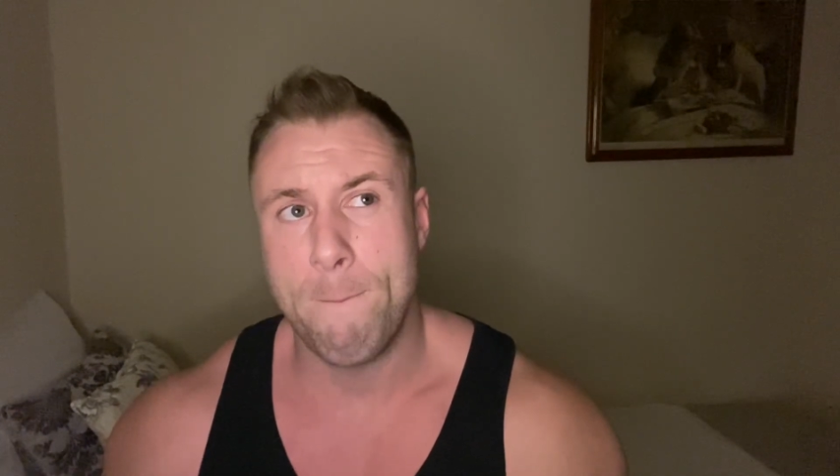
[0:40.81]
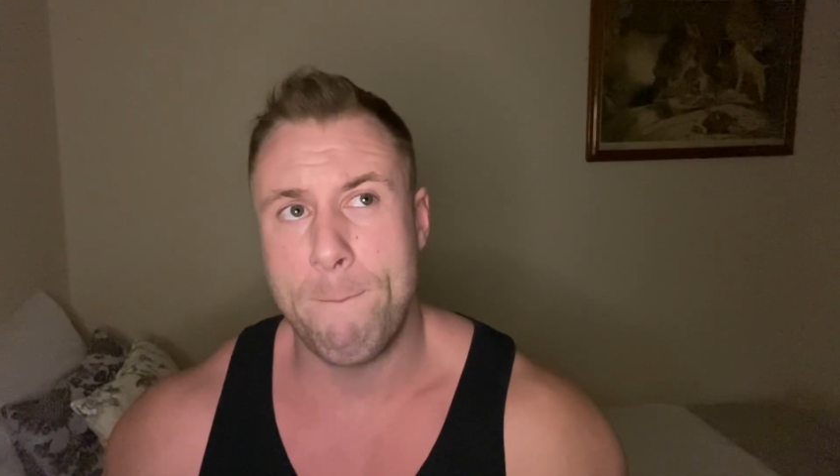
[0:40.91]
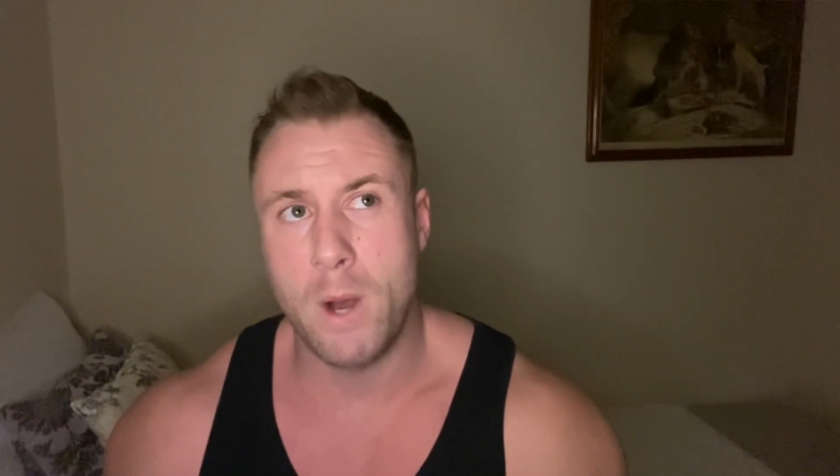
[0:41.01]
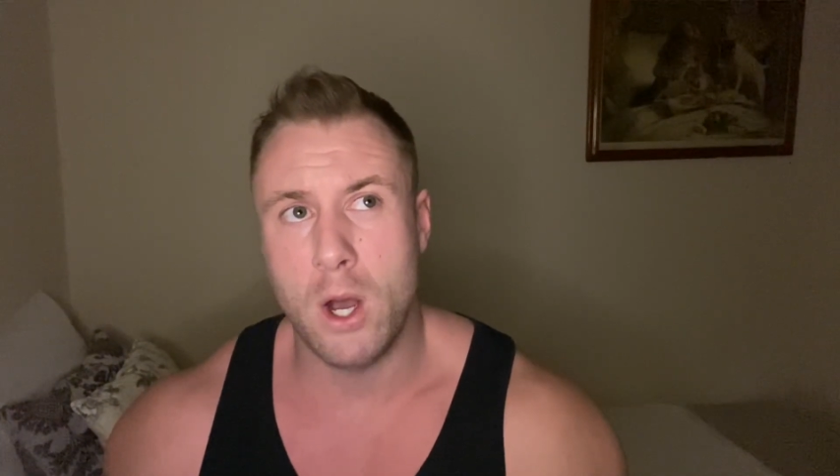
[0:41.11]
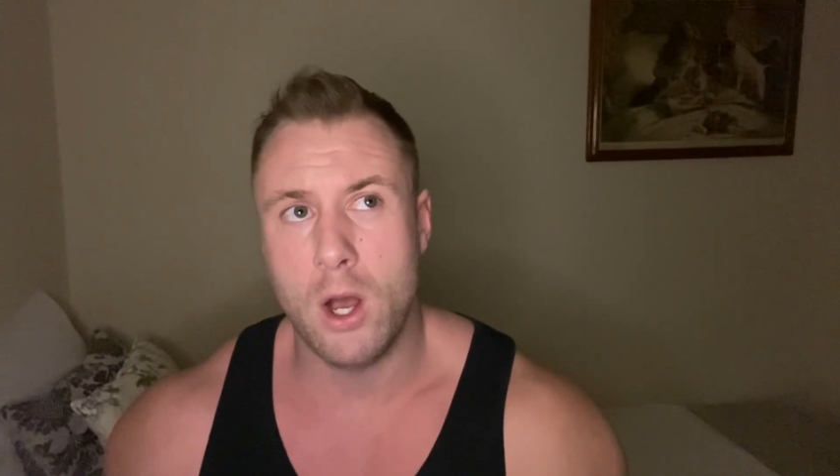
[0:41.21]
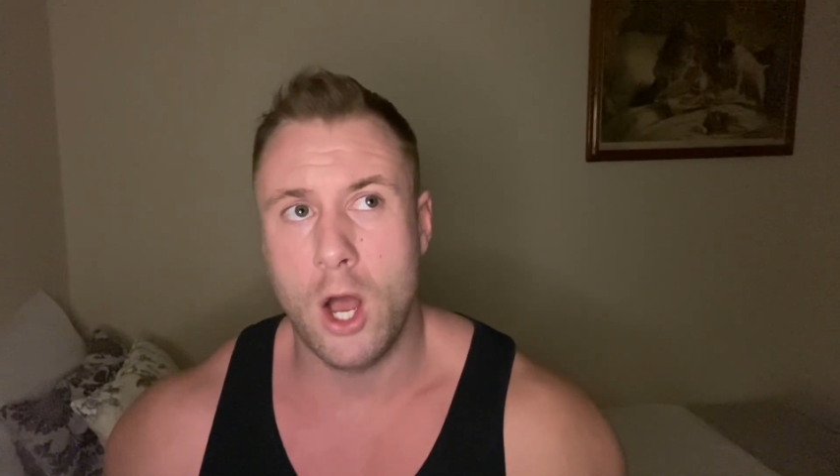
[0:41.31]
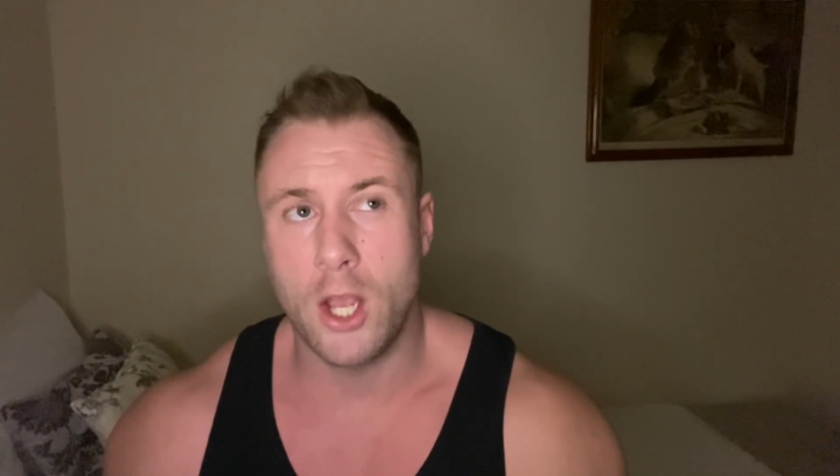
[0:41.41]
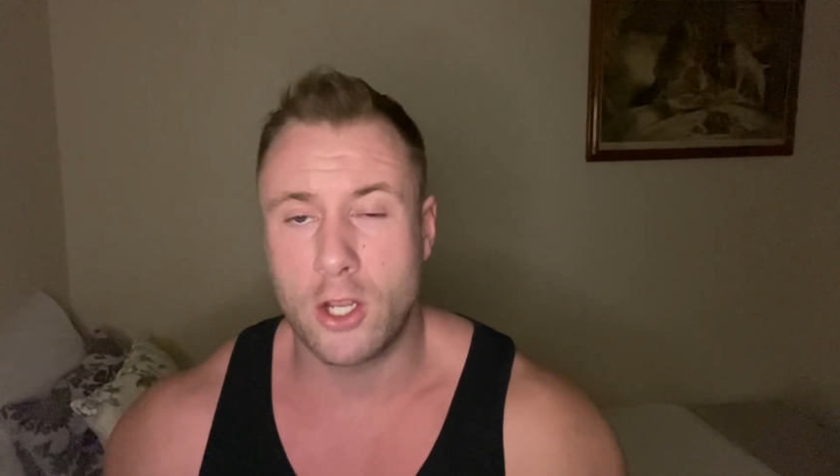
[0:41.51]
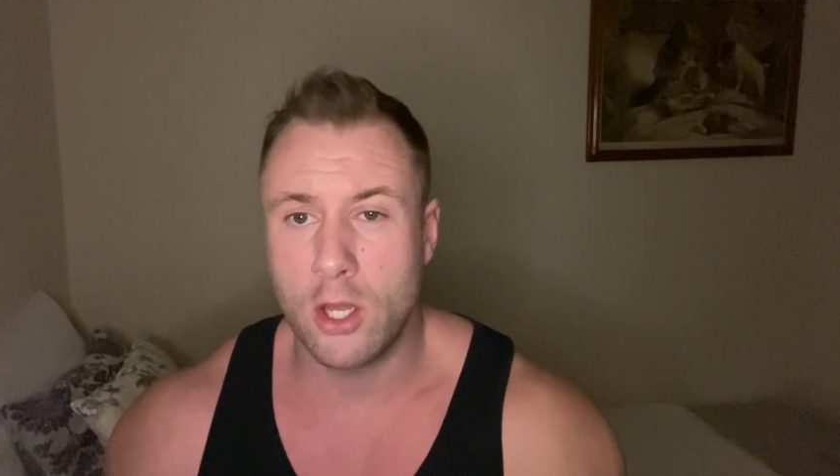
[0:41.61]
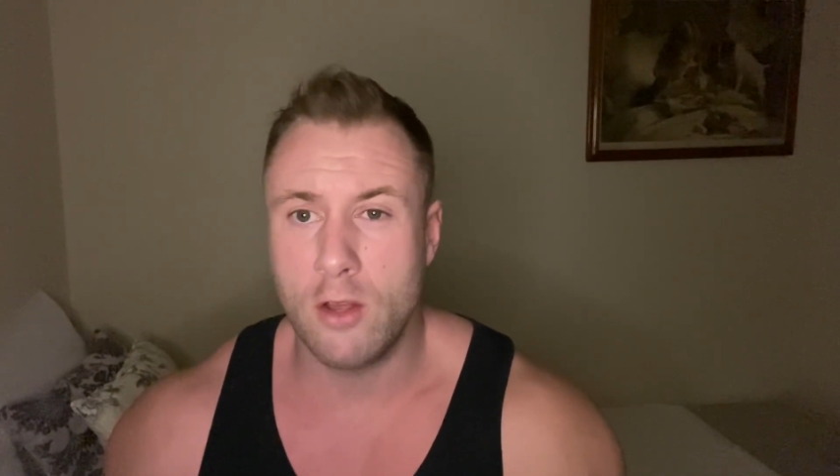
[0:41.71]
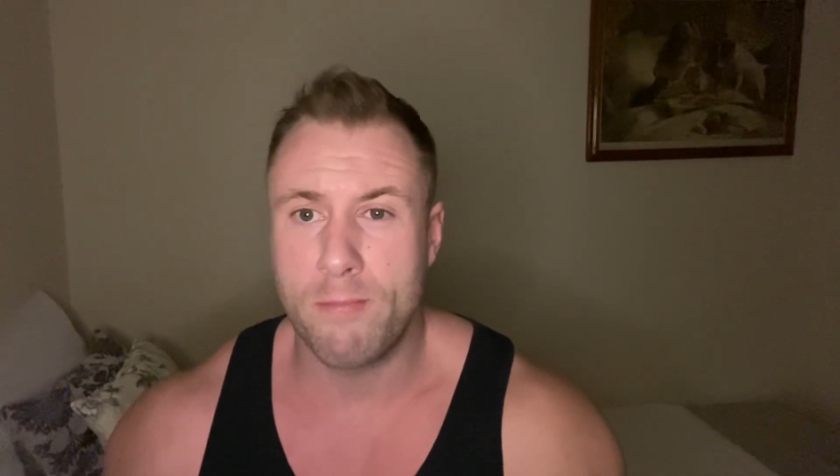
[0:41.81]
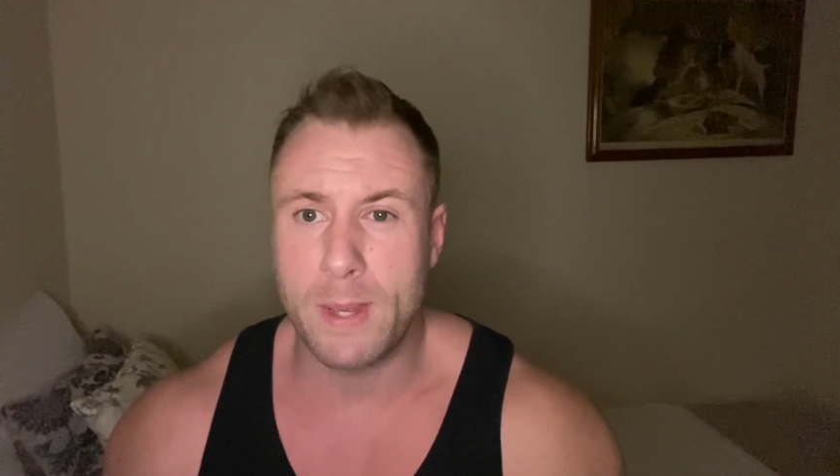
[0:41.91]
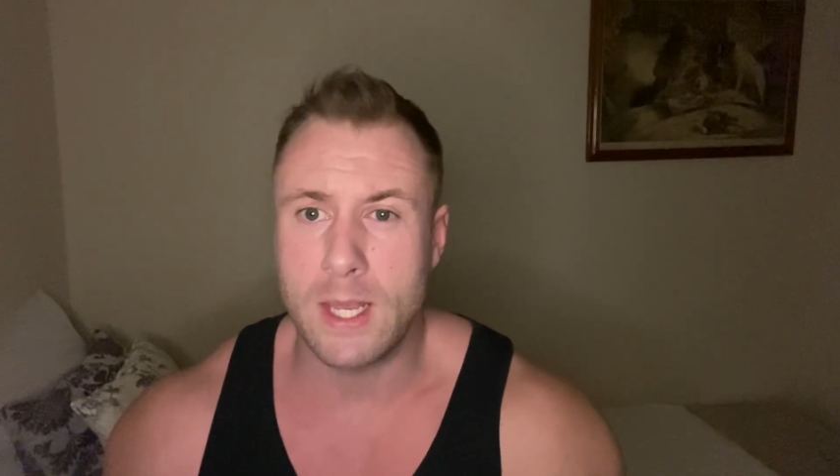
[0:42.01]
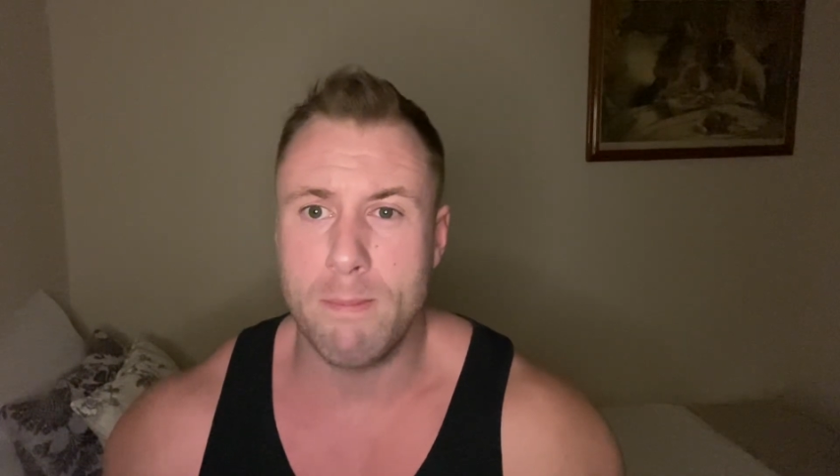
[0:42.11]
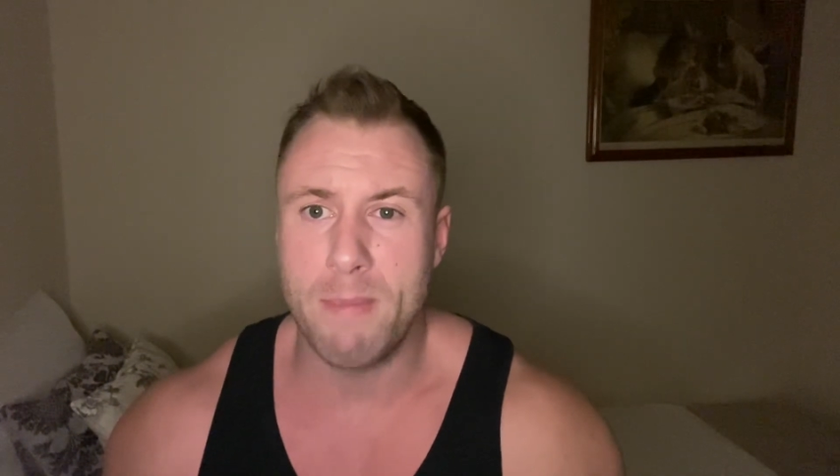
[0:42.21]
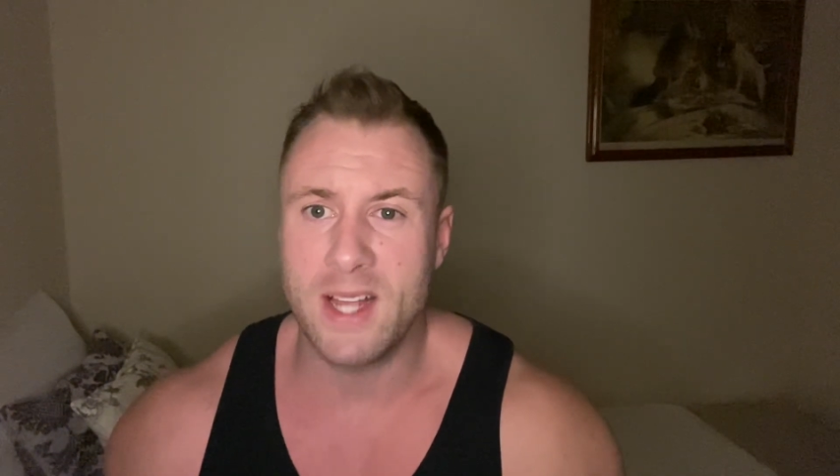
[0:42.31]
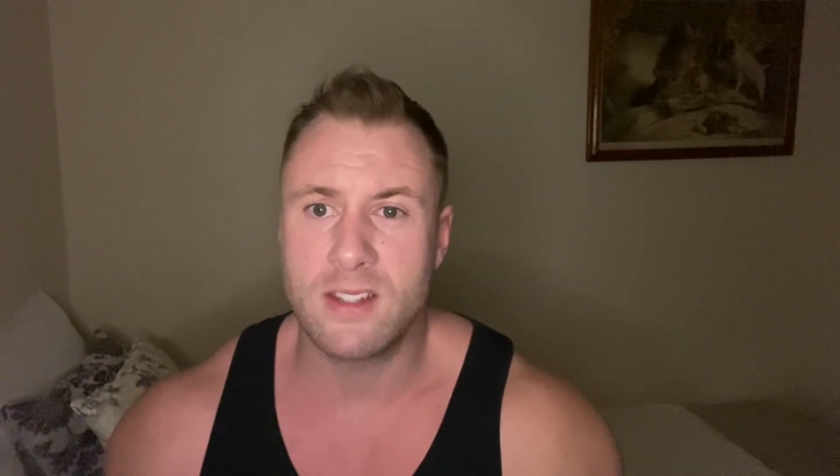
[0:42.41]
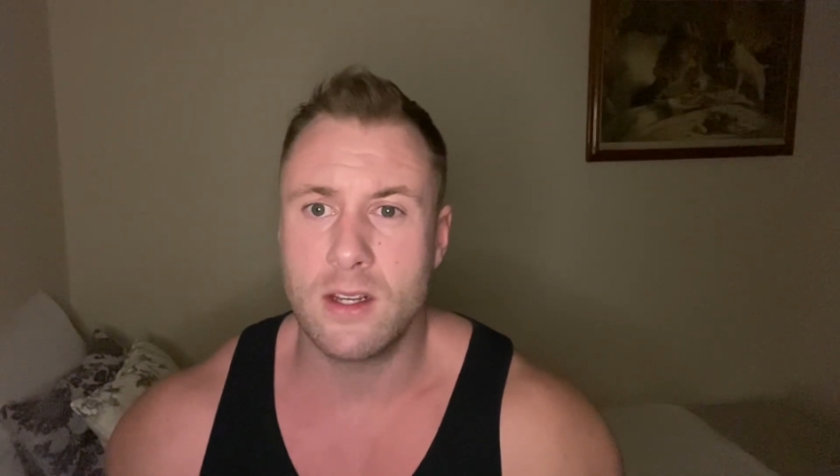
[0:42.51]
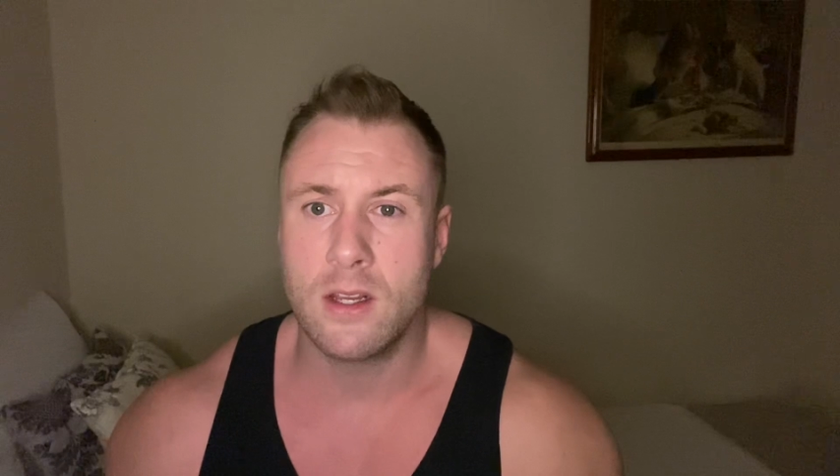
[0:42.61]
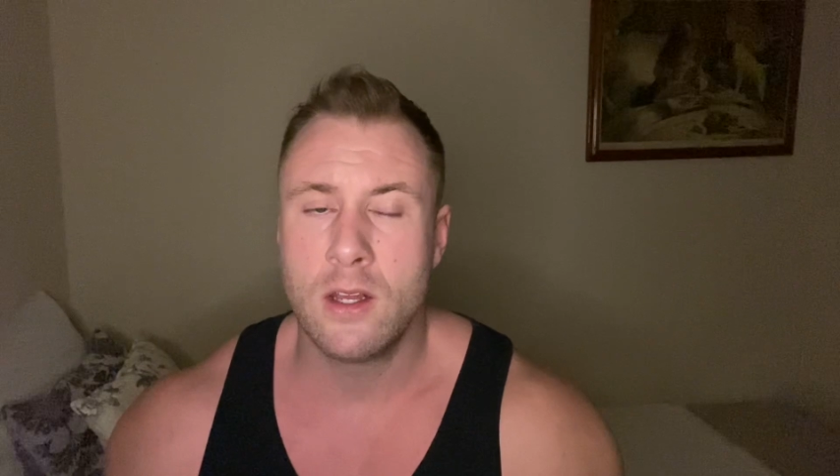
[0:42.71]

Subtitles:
but I could have been better.